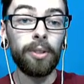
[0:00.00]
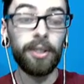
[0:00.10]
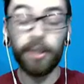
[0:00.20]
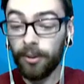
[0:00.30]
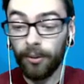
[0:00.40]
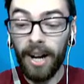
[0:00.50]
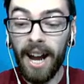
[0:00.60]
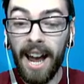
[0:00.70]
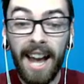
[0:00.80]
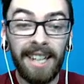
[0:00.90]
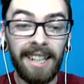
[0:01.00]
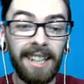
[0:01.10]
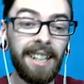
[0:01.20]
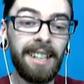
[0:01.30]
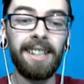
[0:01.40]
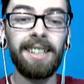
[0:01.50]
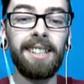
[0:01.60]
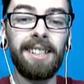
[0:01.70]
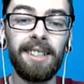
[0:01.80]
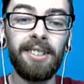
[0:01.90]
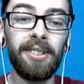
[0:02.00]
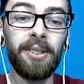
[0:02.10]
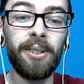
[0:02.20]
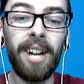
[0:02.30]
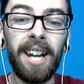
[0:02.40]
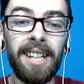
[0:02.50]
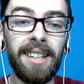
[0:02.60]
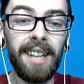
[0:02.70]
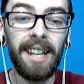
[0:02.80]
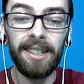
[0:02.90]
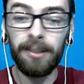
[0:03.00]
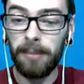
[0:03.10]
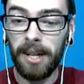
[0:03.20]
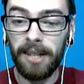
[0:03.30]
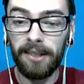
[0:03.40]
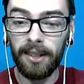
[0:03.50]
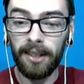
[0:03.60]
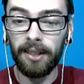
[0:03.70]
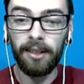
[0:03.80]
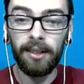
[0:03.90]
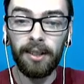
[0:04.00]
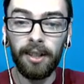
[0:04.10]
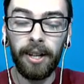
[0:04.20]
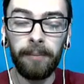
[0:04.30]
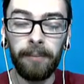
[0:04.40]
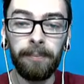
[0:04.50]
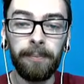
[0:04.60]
Scraggy! scraggy, that is amazing. Okay.